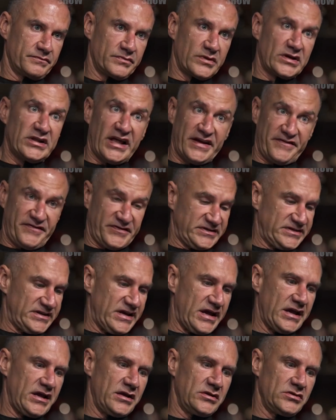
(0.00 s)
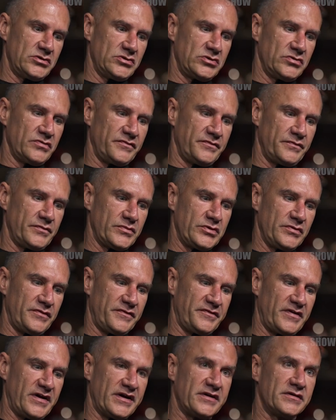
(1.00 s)
glyphosate. You'll
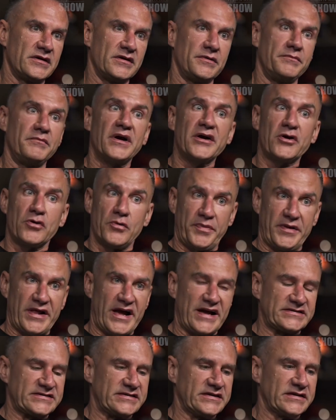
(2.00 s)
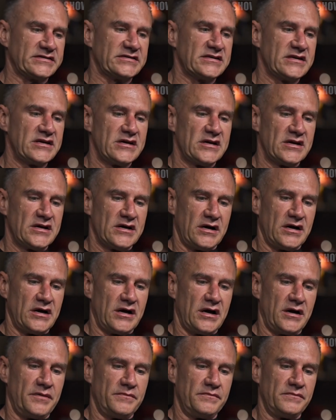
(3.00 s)
find microplastics,
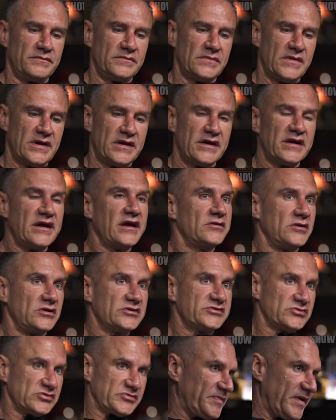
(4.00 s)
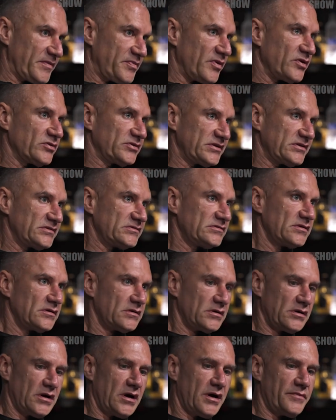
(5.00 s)
and also spike protein.
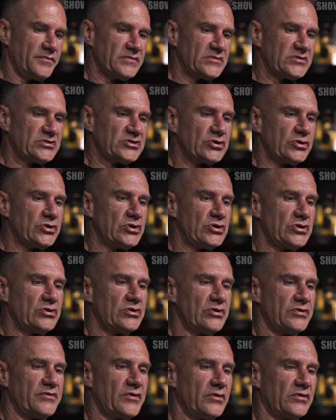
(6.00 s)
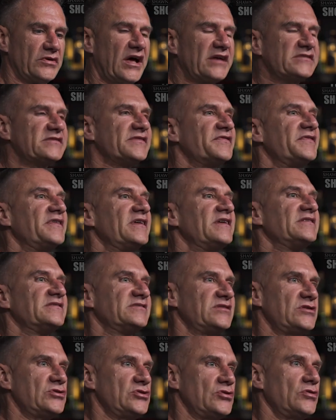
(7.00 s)
There are lots of
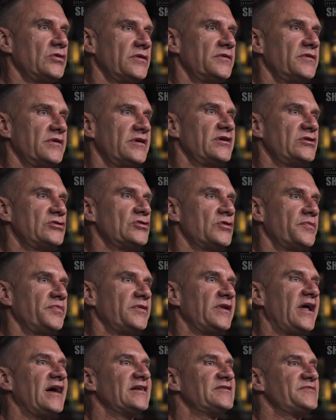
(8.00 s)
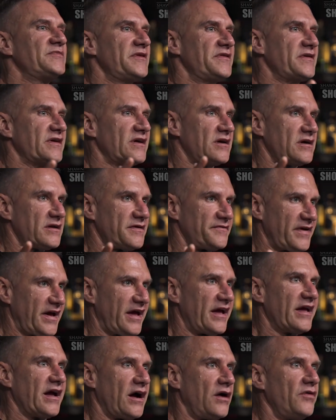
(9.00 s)
things in your plasma that kind of
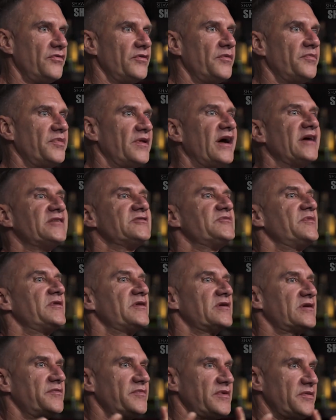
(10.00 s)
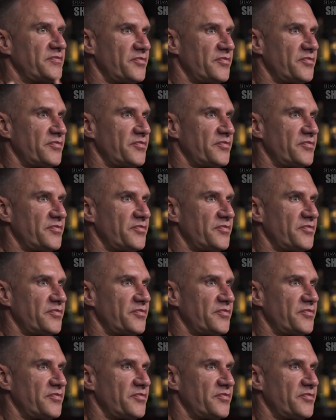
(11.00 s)
hang out in the plasma that can be